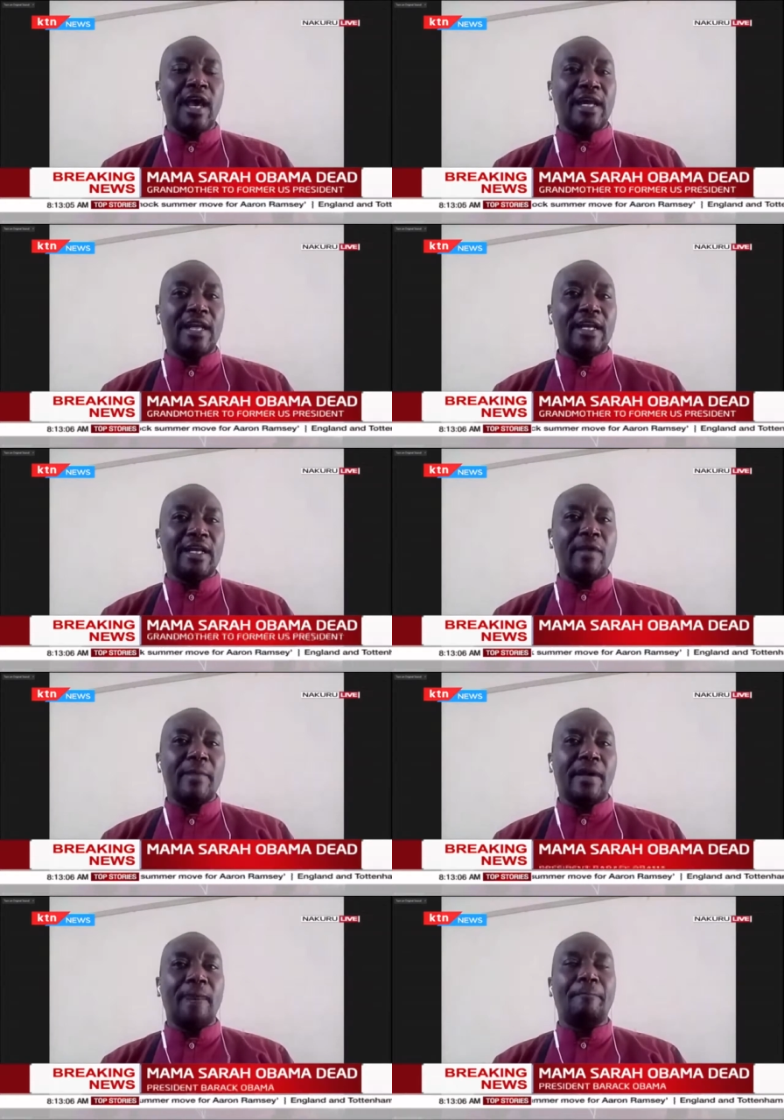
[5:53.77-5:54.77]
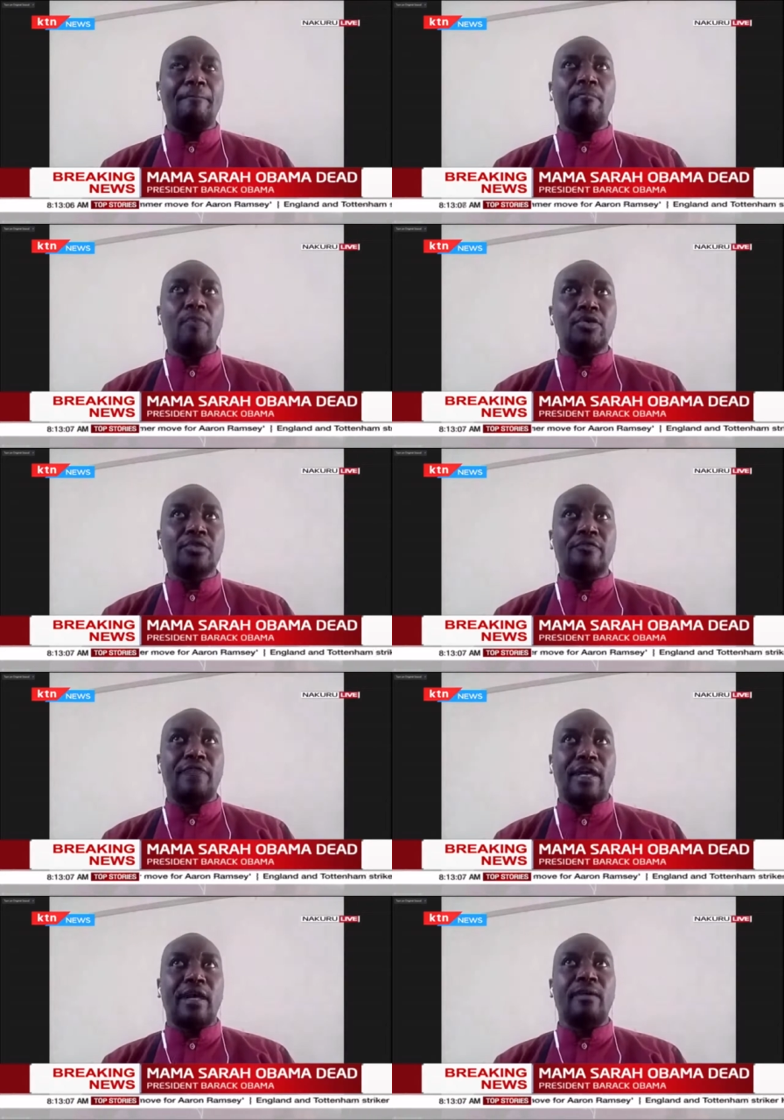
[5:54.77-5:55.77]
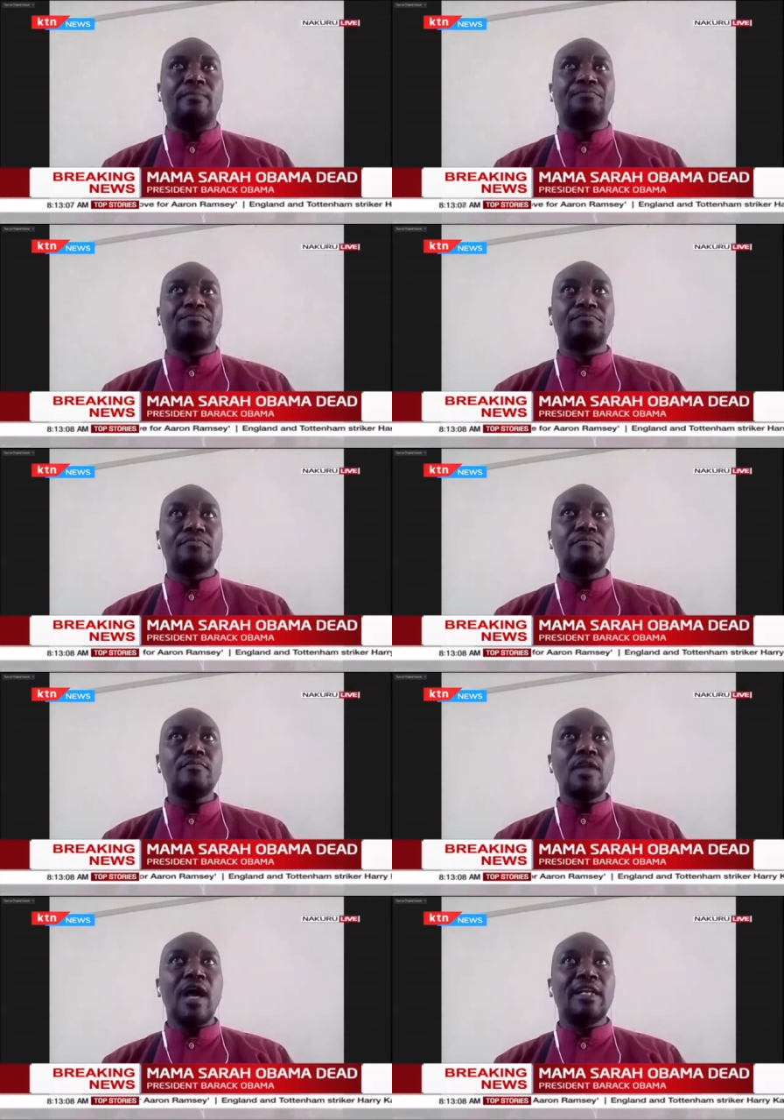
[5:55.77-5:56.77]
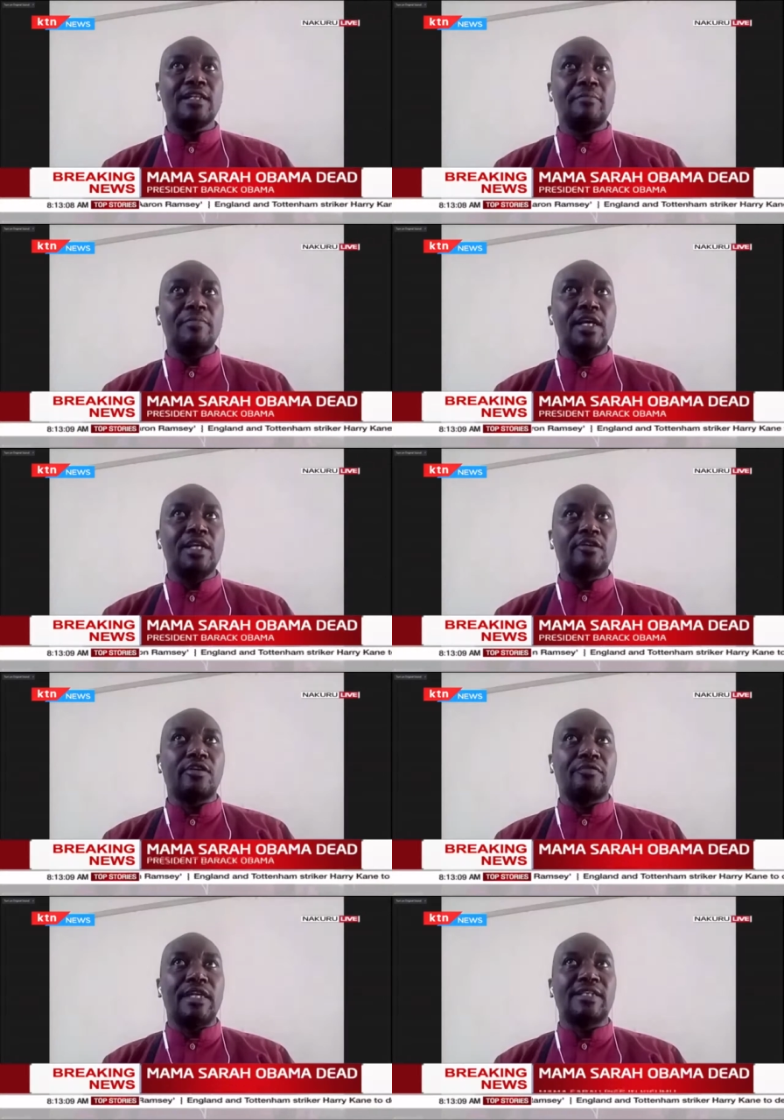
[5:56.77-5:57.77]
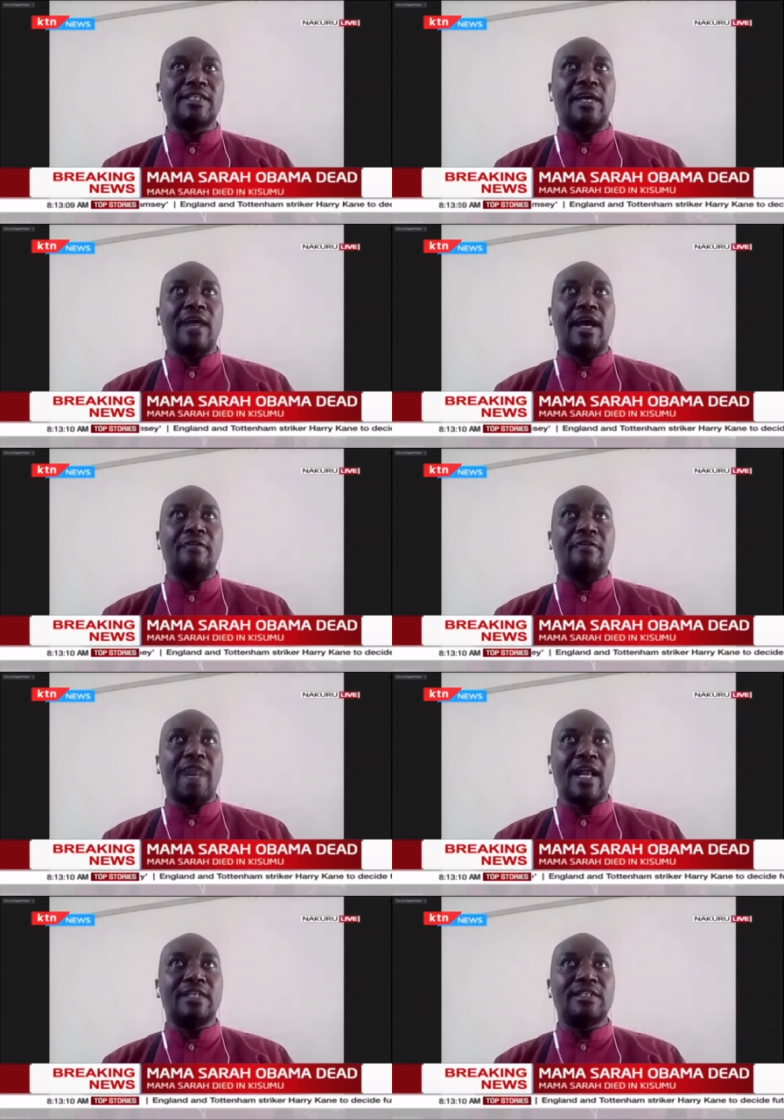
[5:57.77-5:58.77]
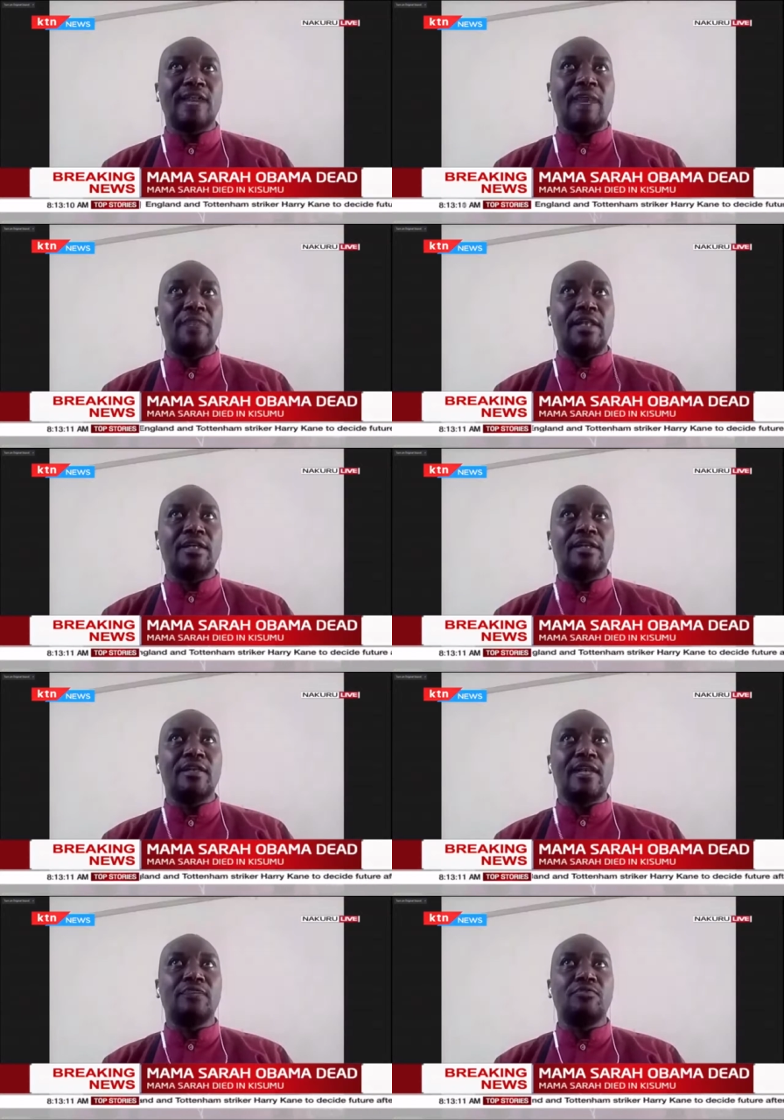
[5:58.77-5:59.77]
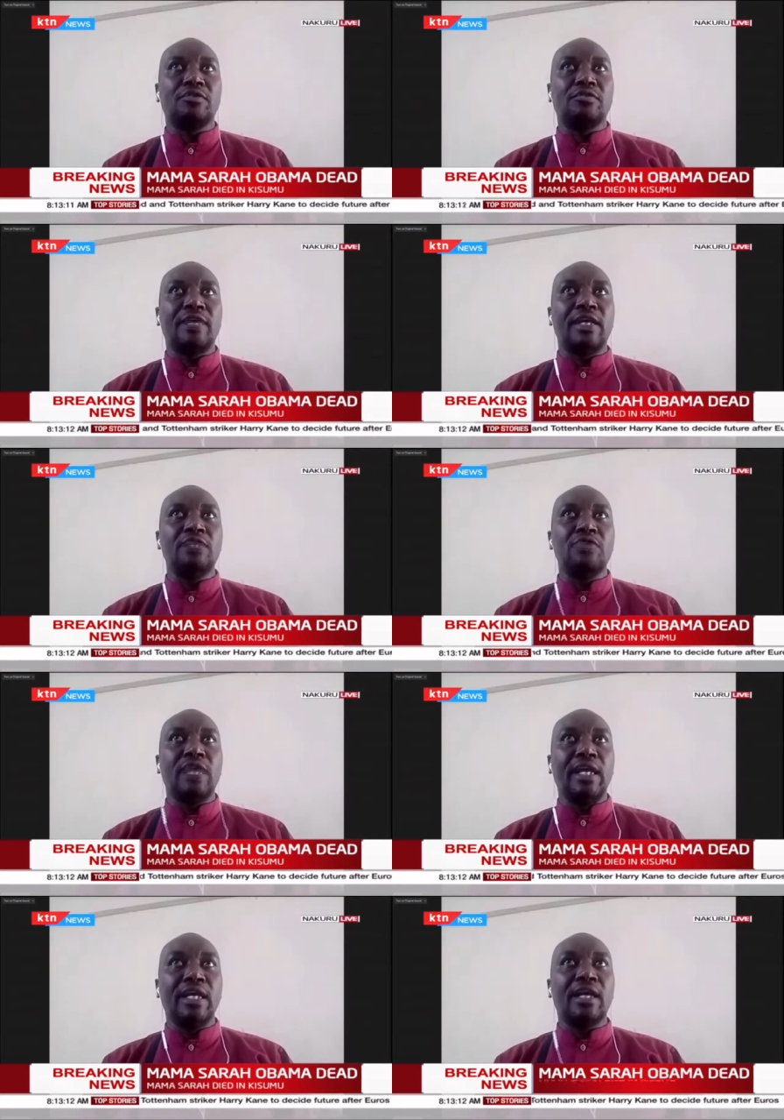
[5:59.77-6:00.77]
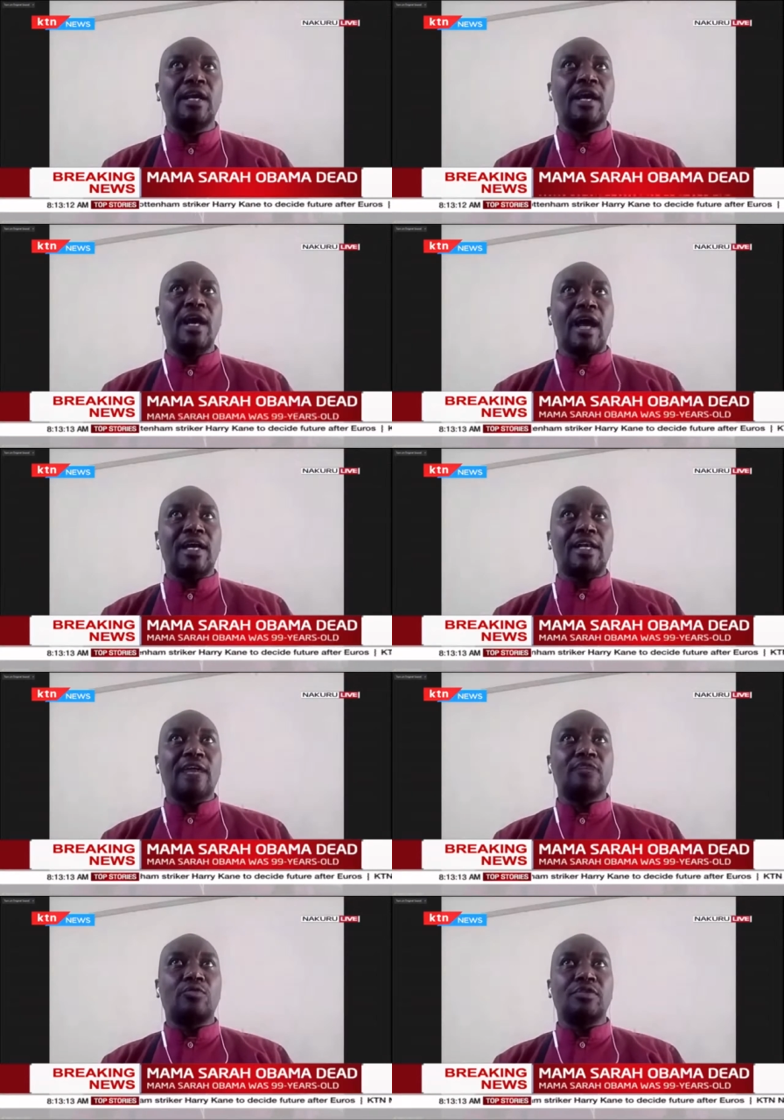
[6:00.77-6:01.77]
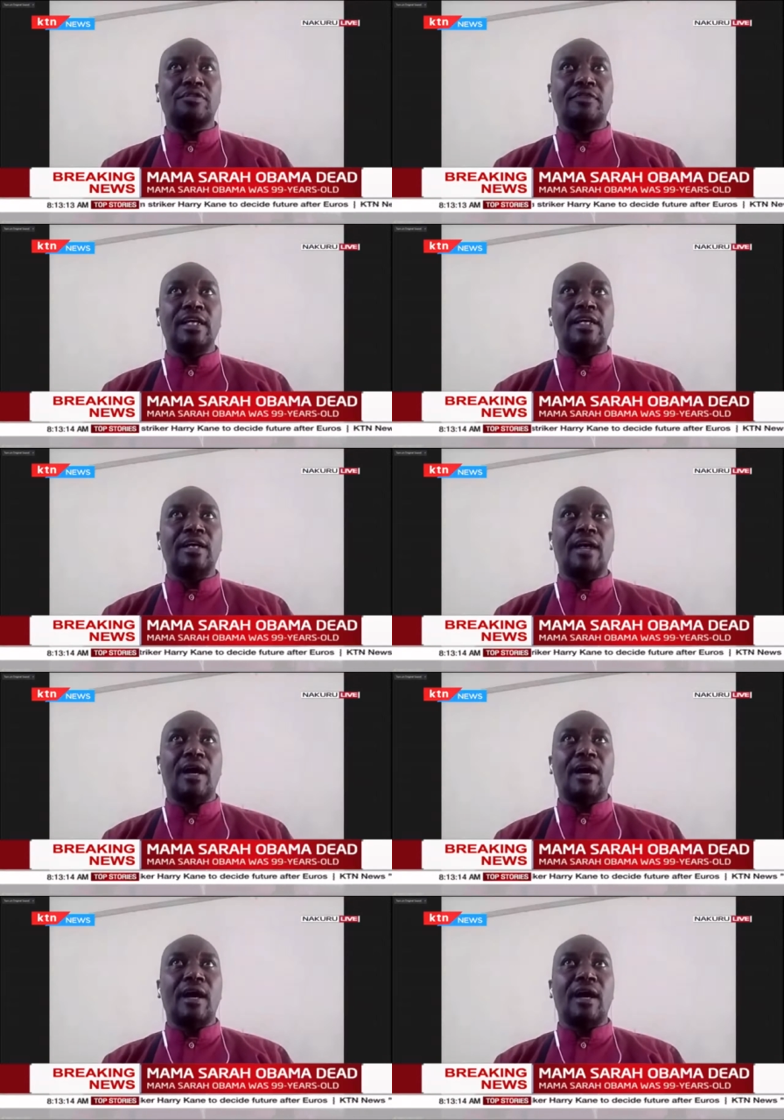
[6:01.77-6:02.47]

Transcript: And I remember most of the, at the beginning of this, I, I flagged something that was very unique and that was very